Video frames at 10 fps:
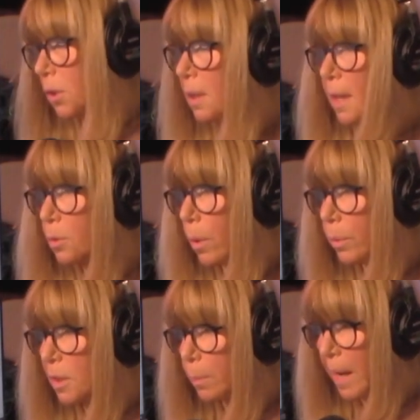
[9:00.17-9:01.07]
year, that's what
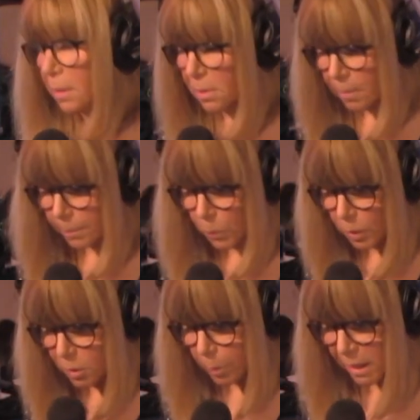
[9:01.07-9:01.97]
we spent.
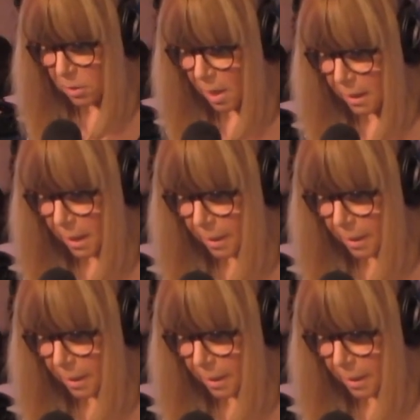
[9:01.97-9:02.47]
We spent on,